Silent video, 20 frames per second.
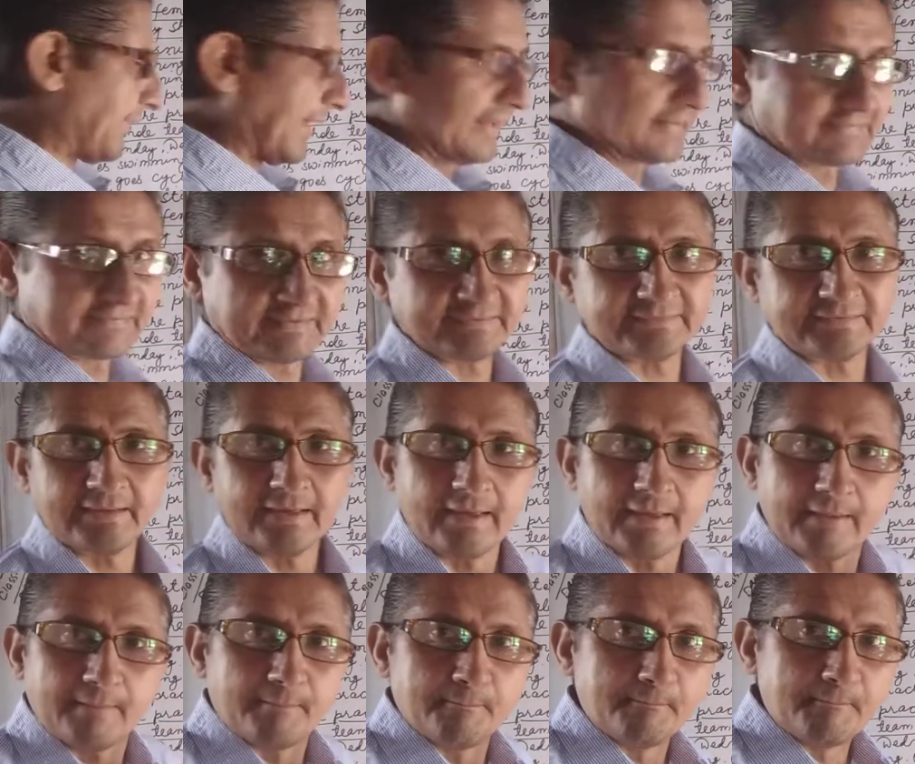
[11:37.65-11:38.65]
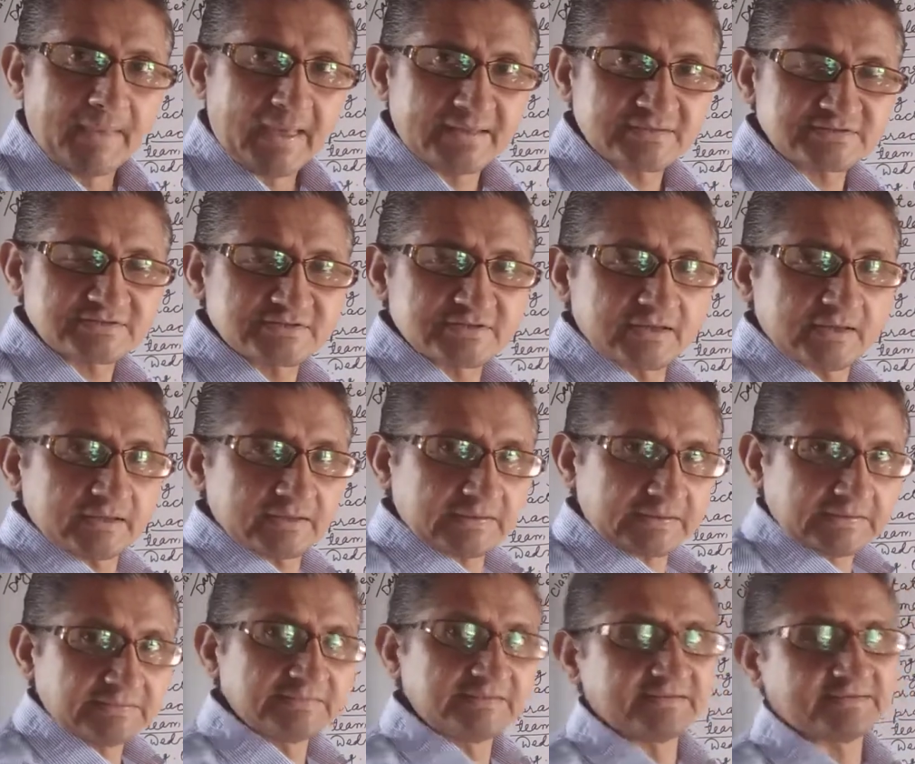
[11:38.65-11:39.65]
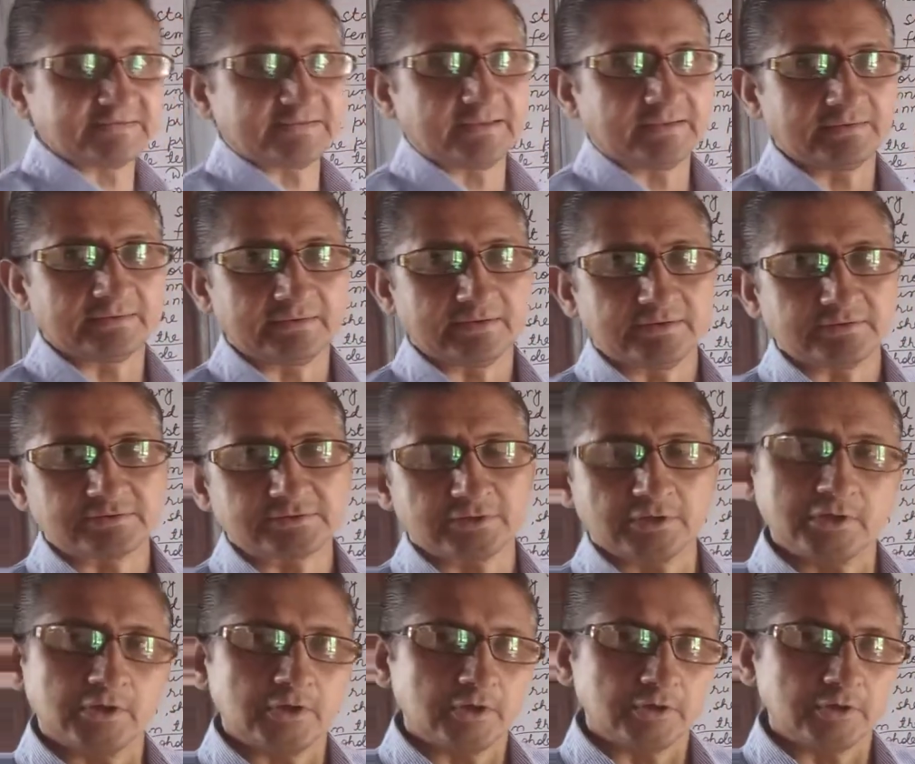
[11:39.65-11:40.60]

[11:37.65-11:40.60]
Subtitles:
match in this sentence. So we